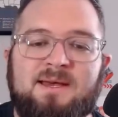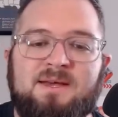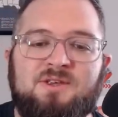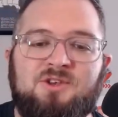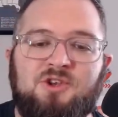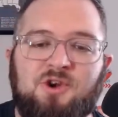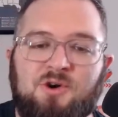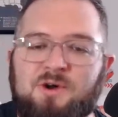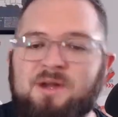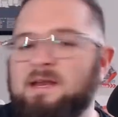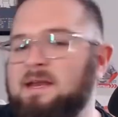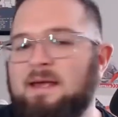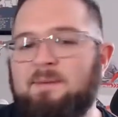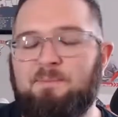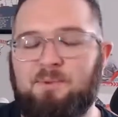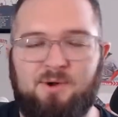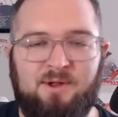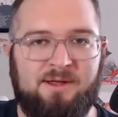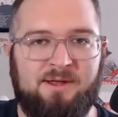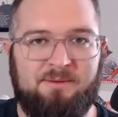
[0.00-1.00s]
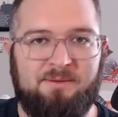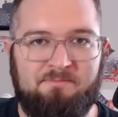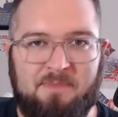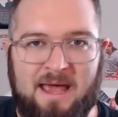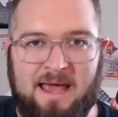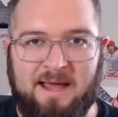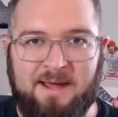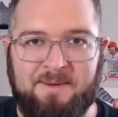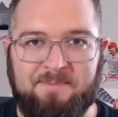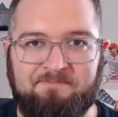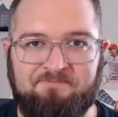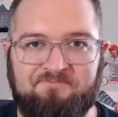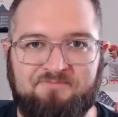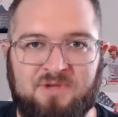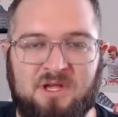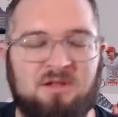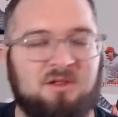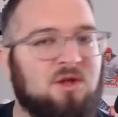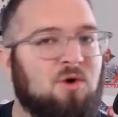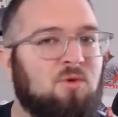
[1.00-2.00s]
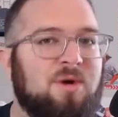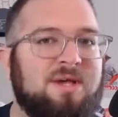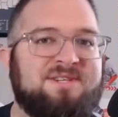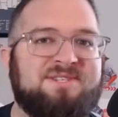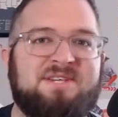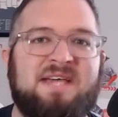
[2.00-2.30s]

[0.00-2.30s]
During April and May, Luis